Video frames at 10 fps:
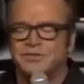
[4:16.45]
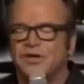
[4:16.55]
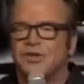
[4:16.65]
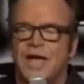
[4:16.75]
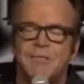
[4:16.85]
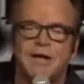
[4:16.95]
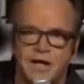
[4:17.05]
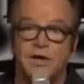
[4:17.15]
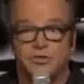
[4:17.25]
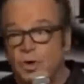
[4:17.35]
Seriously, how
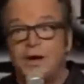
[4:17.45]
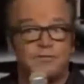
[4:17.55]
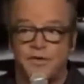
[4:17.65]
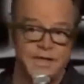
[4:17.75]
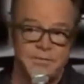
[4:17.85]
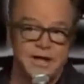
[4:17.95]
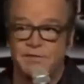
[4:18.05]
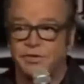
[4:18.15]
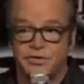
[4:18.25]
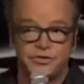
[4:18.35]
many? He goes, no, I don't fuck with anybody. I
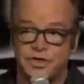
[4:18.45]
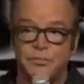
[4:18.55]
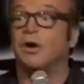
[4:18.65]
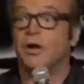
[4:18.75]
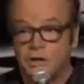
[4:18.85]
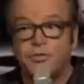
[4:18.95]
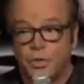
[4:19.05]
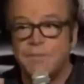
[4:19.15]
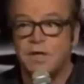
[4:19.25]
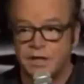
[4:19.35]
have no sense of humor.
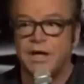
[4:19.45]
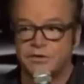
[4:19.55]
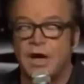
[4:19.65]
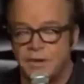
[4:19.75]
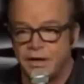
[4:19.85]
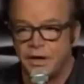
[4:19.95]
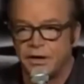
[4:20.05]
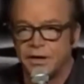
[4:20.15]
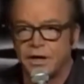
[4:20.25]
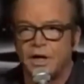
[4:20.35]
3 million is how many are.
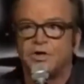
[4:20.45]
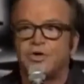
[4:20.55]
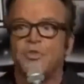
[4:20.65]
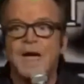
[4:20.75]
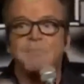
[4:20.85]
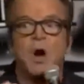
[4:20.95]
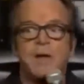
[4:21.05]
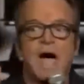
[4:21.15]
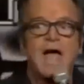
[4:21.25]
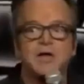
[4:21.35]
So at that
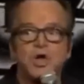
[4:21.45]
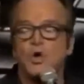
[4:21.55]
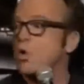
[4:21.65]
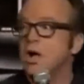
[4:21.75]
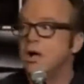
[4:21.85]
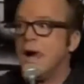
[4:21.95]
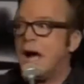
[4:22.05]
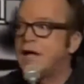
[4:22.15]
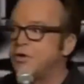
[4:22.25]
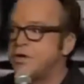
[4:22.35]
moment, I knew
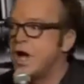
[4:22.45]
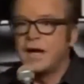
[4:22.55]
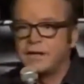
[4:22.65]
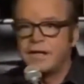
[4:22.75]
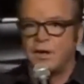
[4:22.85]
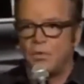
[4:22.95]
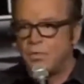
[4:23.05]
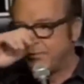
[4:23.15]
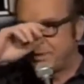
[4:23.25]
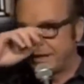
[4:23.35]
I could not get a
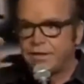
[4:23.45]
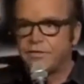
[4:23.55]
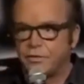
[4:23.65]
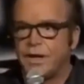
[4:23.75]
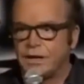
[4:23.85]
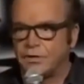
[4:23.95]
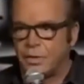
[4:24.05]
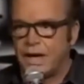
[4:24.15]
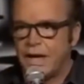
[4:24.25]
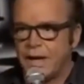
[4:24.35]
woman pregnant the regular
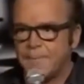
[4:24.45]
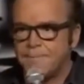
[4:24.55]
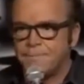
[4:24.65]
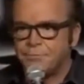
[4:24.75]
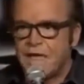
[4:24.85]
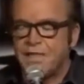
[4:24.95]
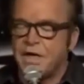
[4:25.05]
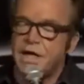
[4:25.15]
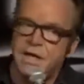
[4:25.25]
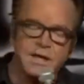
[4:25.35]
way. And
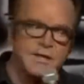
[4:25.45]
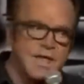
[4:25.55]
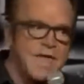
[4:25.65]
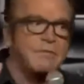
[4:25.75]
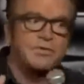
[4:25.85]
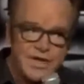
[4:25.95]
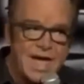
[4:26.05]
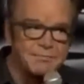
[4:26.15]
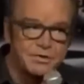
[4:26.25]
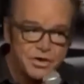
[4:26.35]
that was
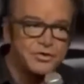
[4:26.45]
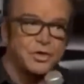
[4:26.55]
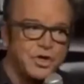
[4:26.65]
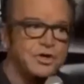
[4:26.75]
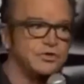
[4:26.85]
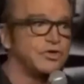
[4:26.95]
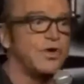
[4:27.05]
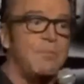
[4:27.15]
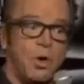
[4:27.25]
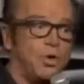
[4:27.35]
sad, but it's also good news
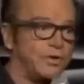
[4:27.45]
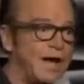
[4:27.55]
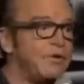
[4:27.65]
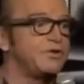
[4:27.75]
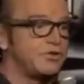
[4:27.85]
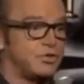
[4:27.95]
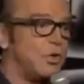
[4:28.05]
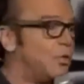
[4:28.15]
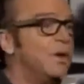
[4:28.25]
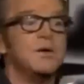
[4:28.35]
because I'm old. I went to
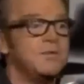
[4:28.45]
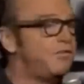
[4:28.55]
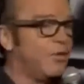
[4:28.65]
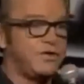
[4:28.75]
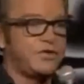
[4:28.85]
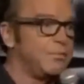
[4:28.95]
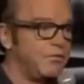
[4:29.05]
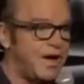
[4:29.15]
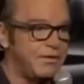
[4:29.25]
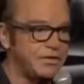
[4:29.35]
school before these
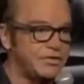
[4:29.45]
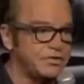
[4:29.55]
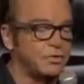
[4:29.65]
terrible viruses.